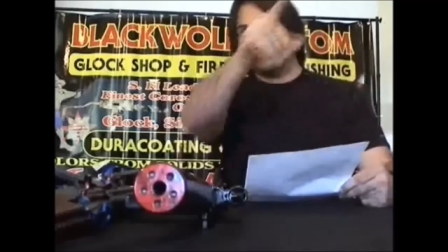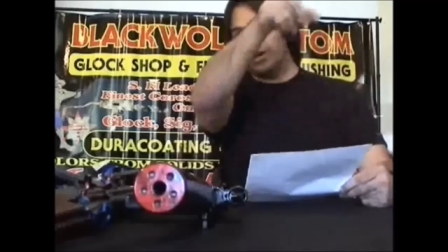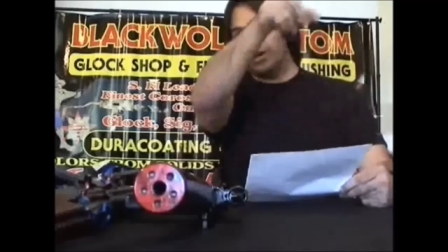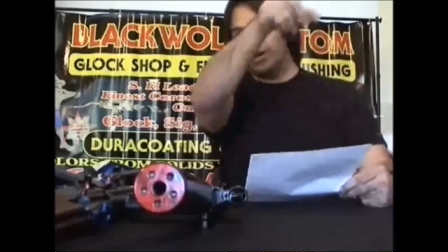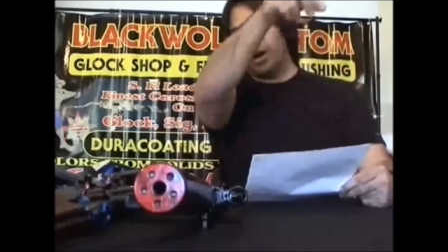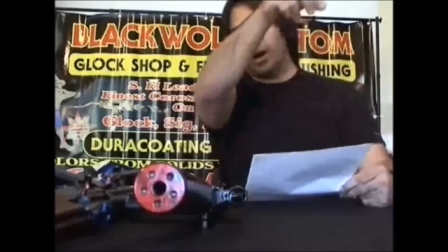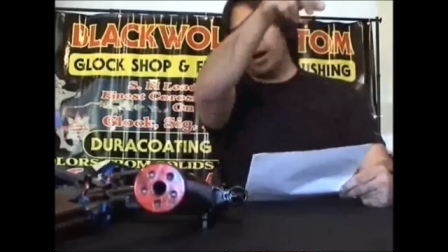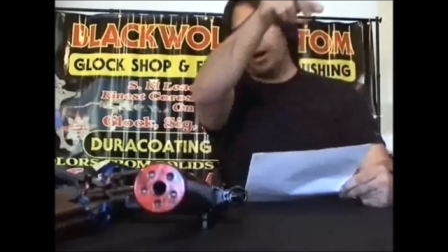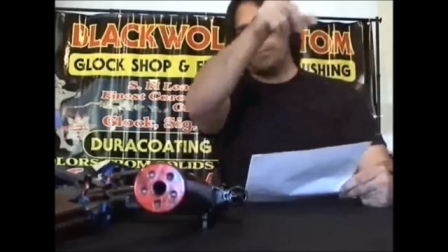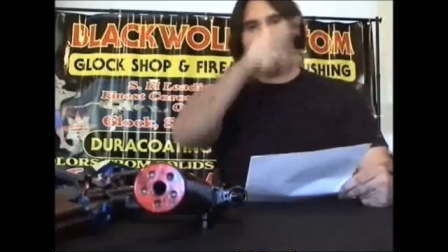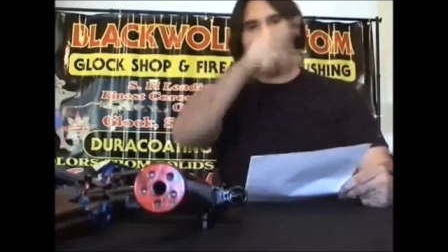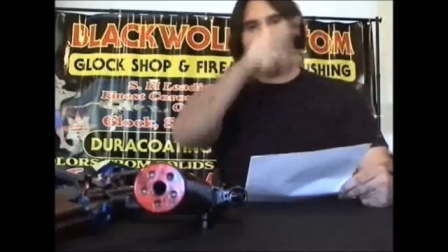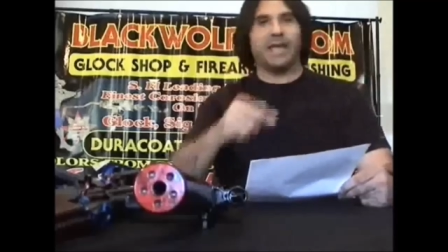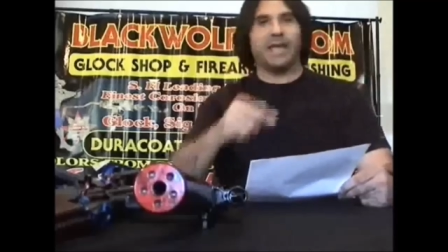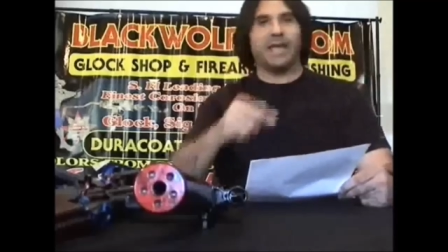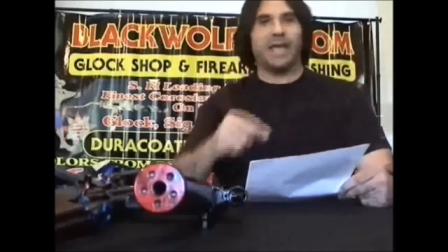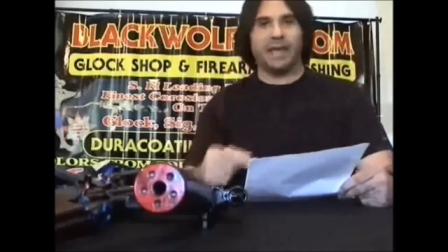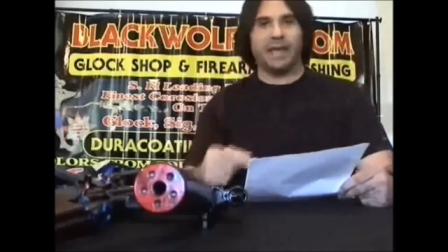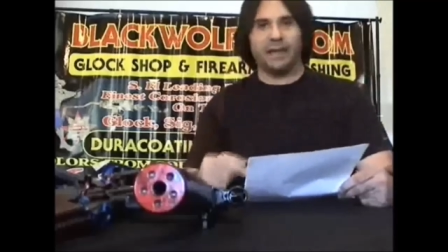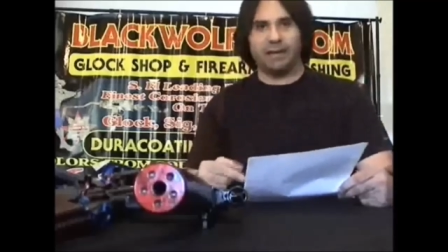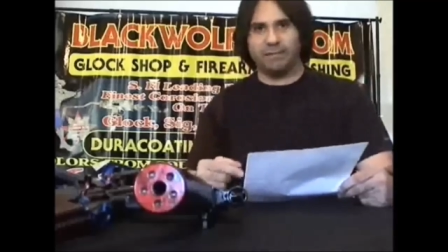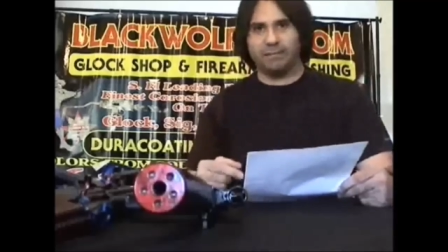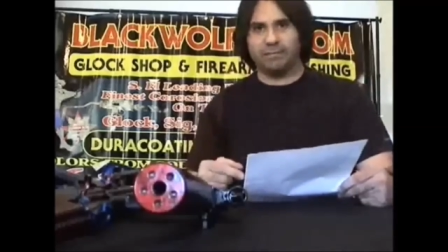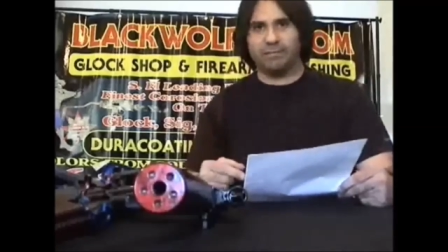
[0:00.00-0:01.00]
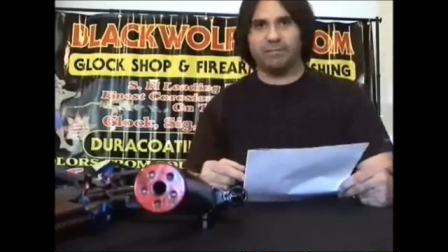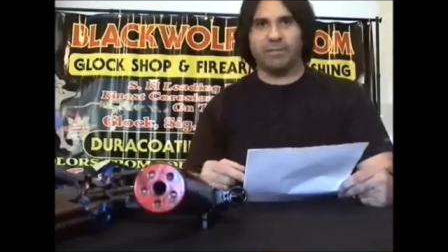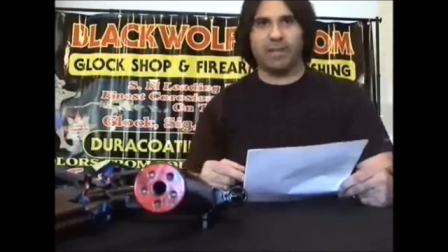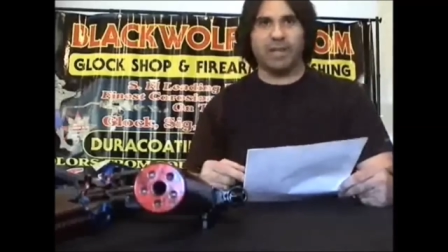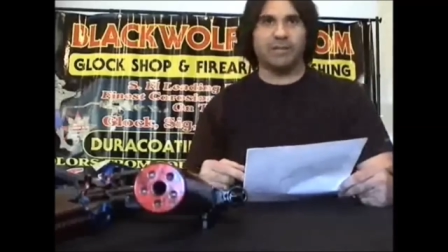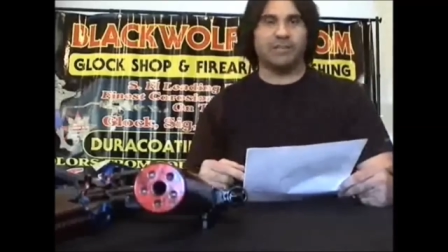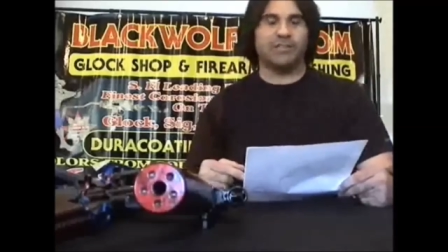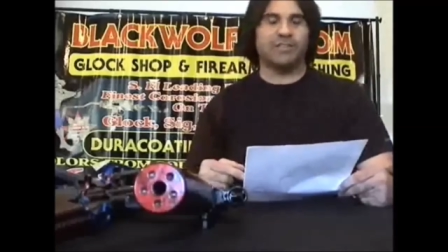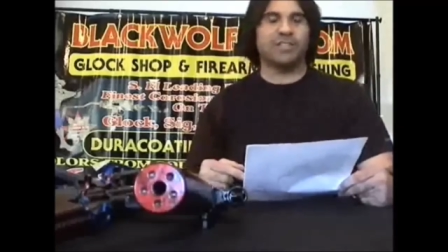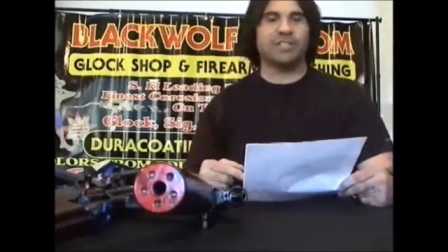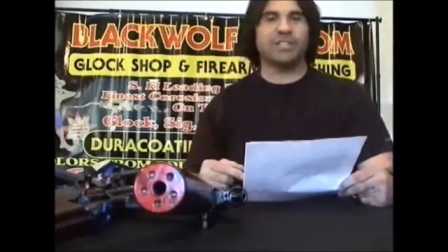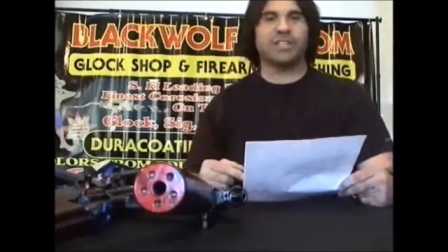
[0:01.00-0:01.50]
even on my gate.
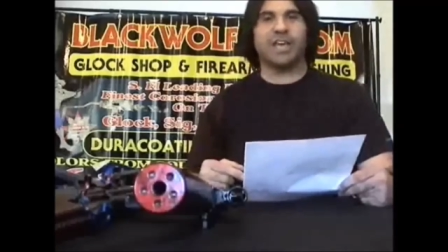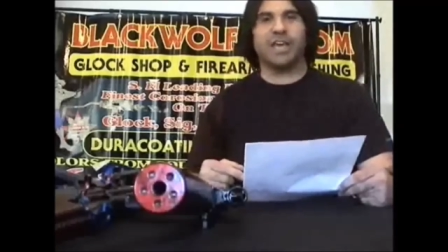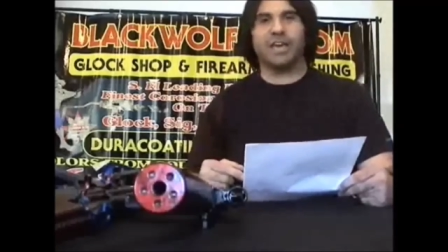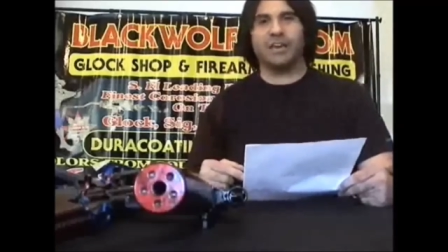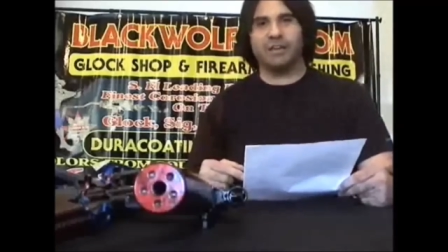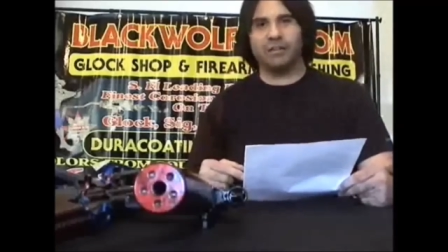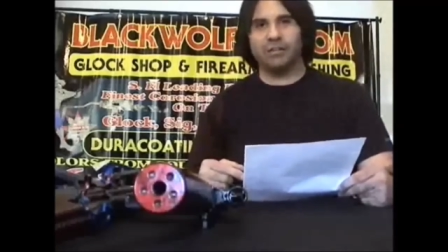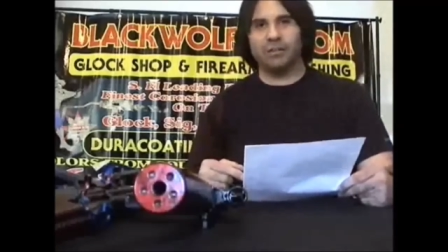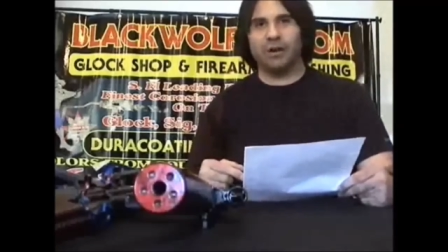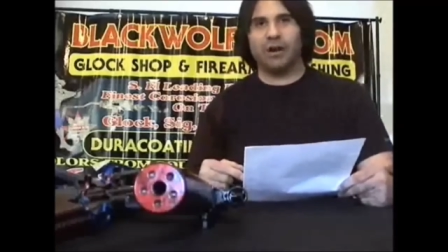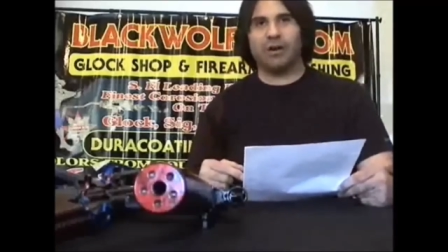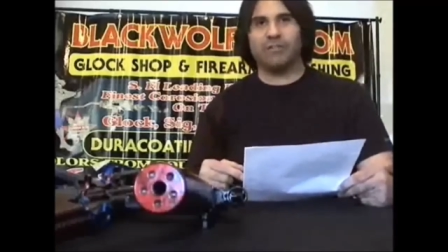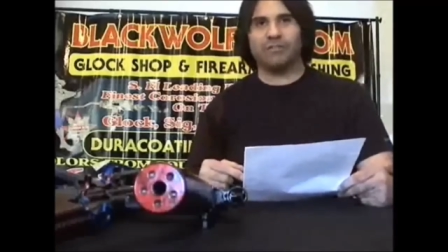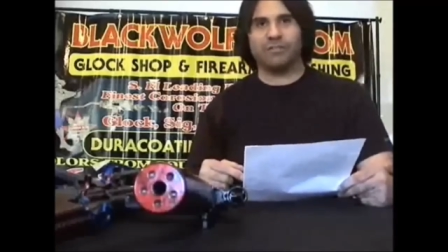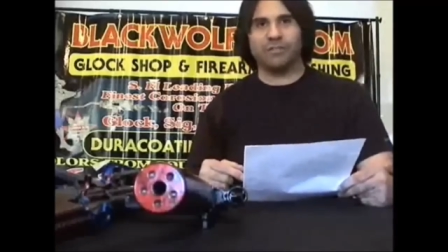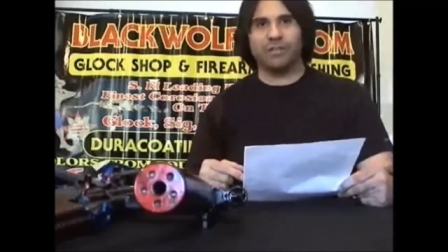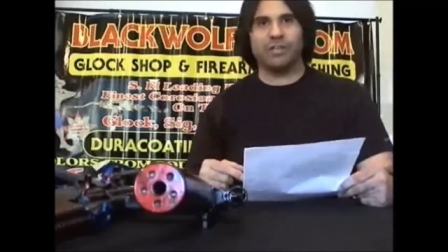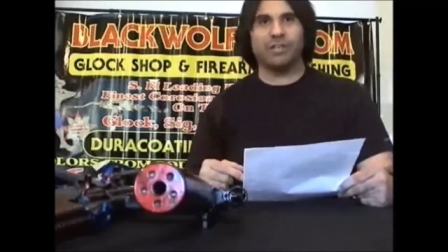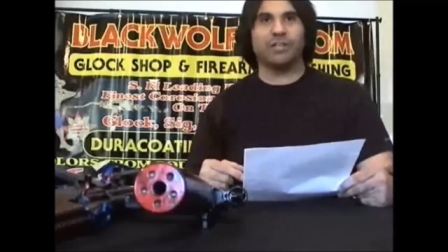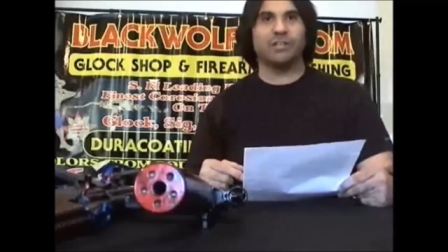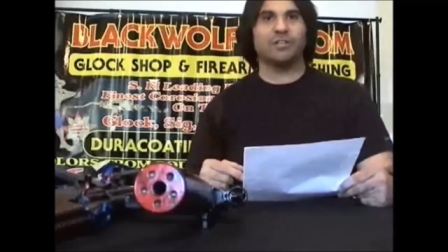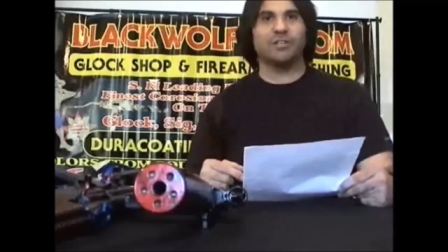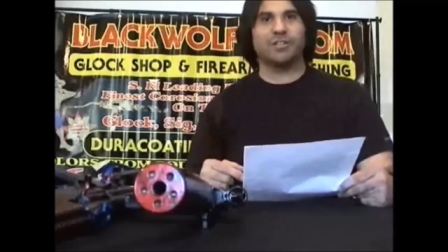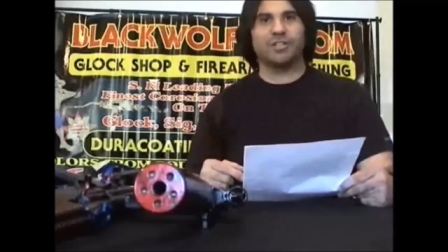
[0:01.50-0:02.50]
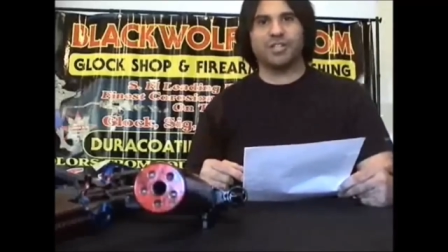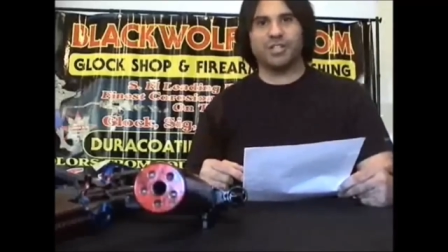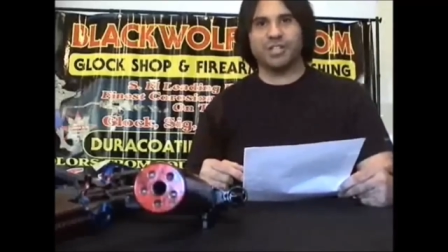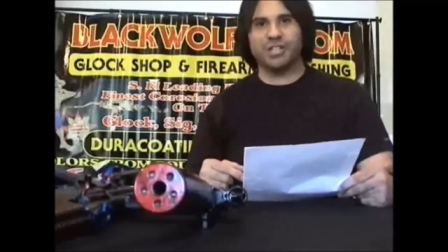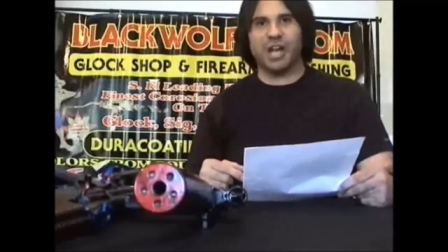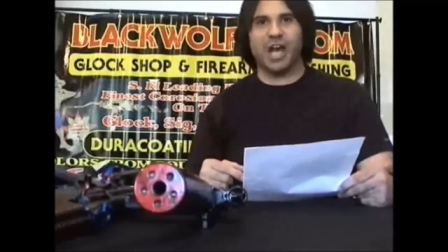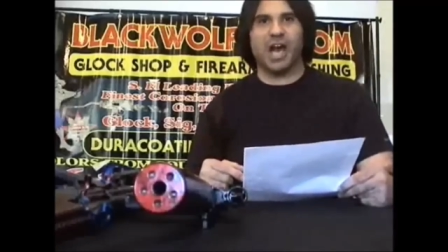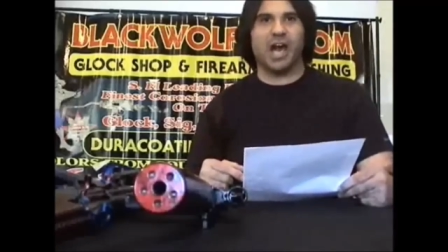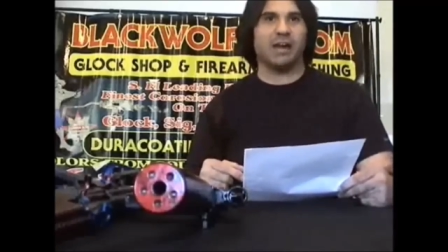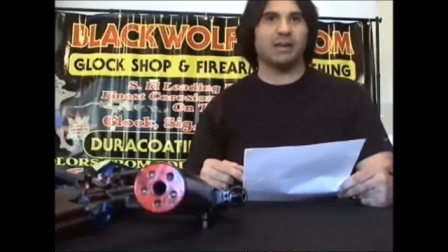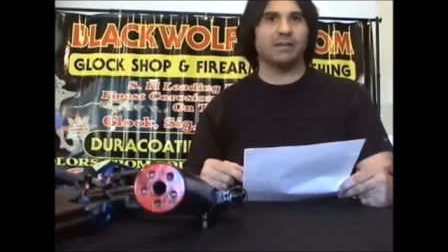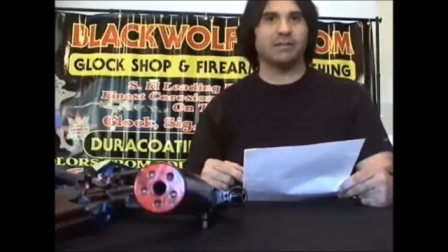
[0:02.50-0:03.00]
Enter this gate unlawfully, you're
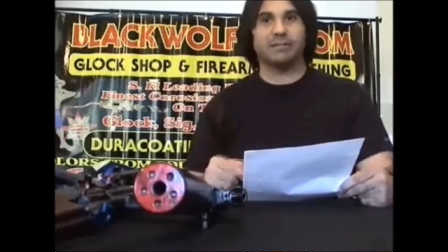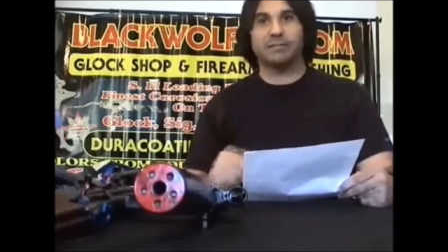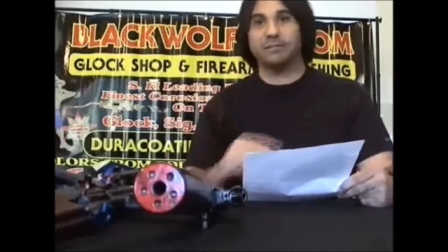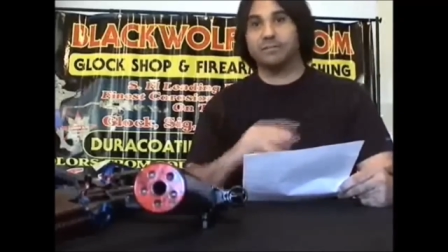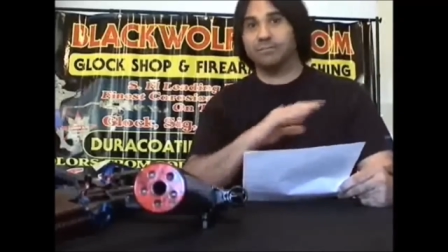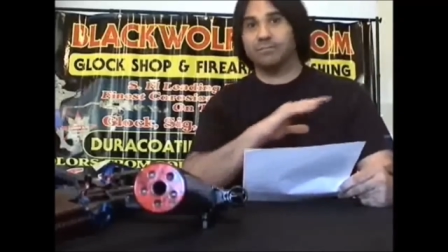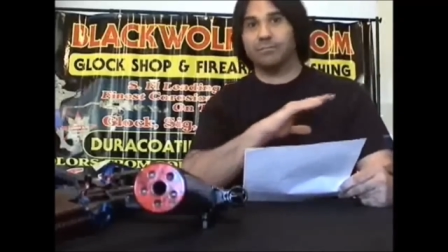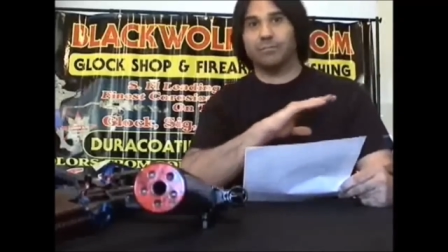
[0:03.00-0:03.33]
shot.